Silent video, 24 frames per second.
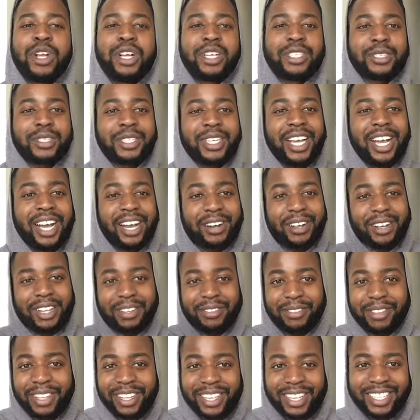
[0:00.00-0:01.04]
So yeah, I'll
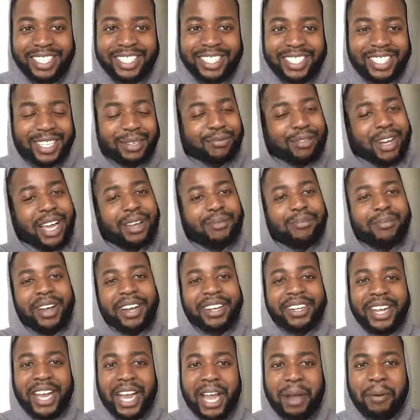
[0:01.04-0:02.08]
leave the link to the Bright
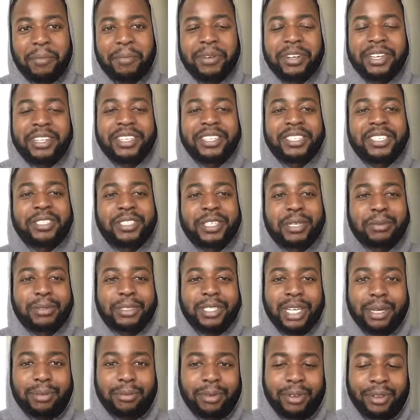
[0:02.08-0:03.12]
Mind app in the
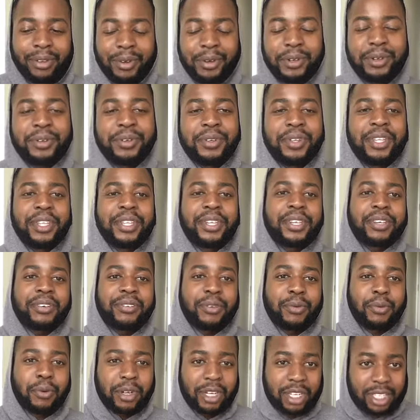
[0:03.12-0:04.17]
description down below
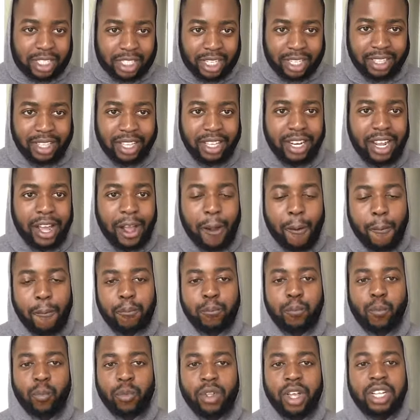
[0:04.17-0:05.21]
you want to check that out
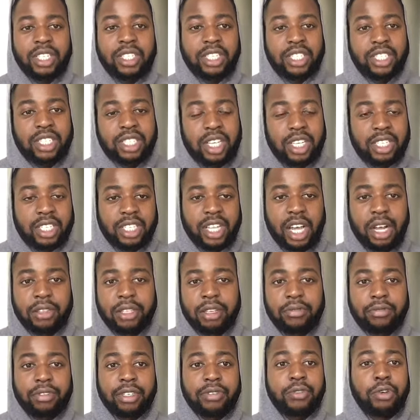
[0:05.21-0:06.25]
and just test out
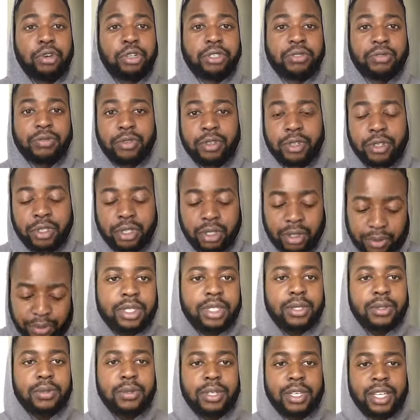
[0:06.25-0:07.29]
the free version first.
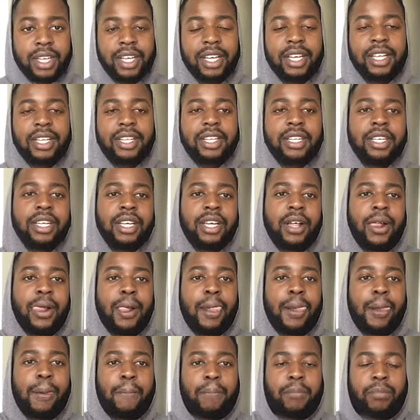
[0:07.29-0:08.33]
So again,
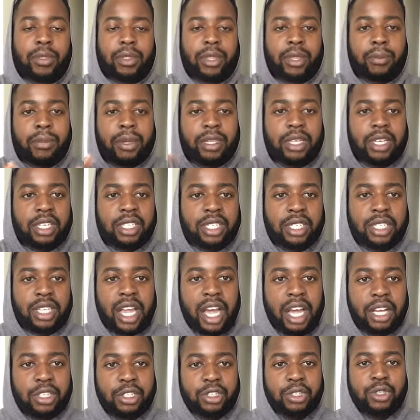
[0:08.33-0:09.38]
meditation
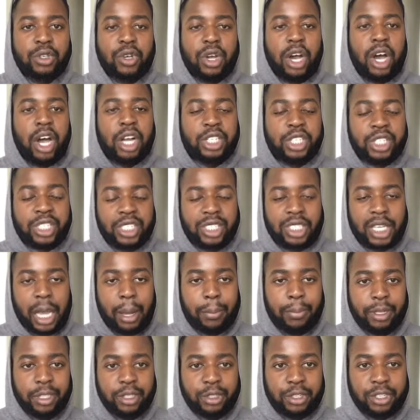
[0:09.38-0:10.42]
allows you to consciously
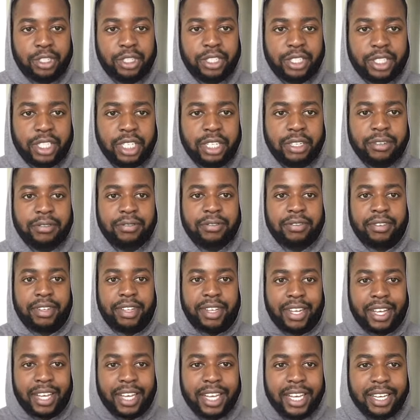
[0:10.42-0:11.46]
tap into yourself
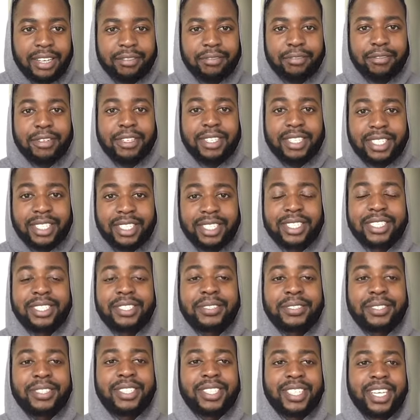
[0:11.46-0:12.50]
every
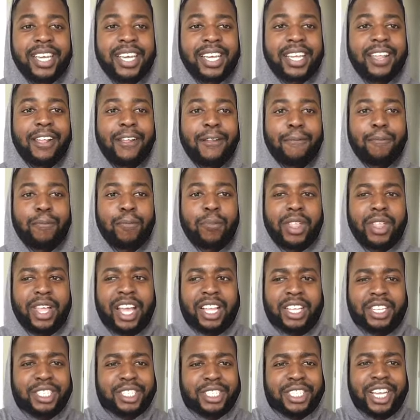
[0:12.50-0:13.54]
single day
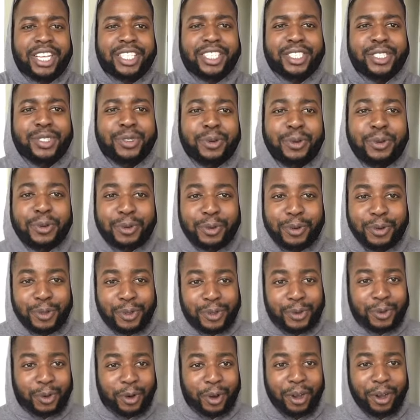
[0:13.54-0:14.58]
and just get to know who
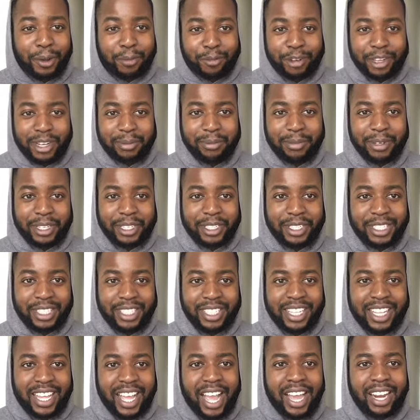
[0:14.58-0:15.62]
you are pretty much
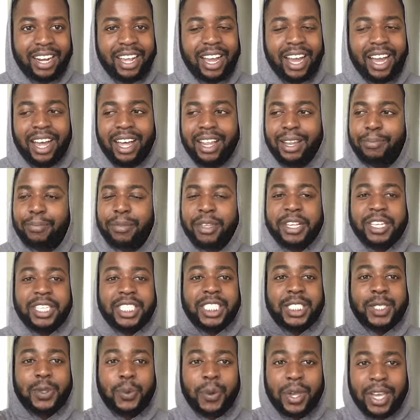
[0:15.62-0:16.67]
and not being
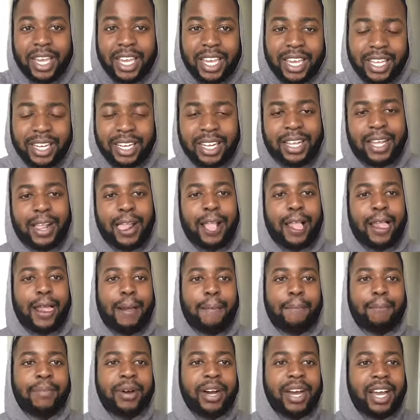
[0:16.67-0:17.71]
swayed
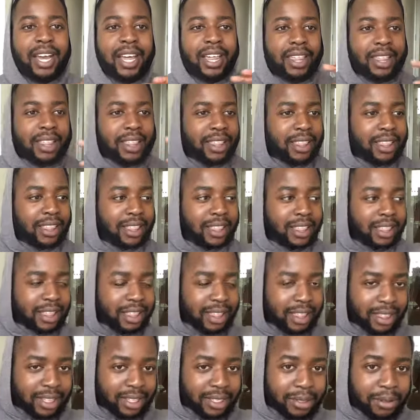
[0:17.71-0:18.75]
by
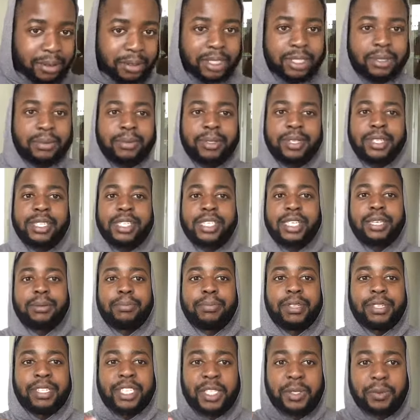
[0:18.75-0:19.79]
social media,
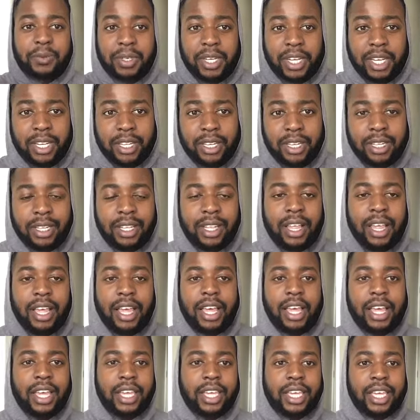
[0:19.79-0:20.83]
being swayed
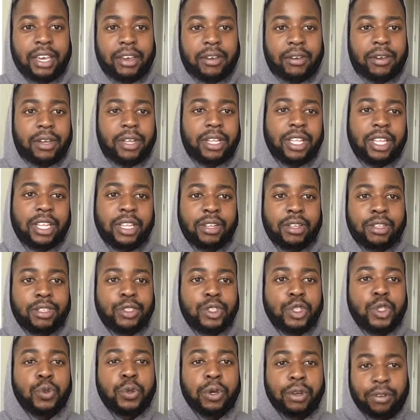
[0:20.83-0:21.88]
and carried
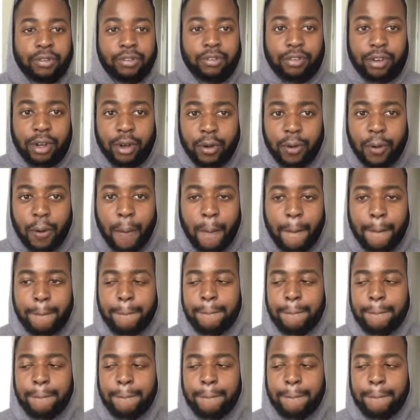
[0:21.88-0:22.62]
to and fro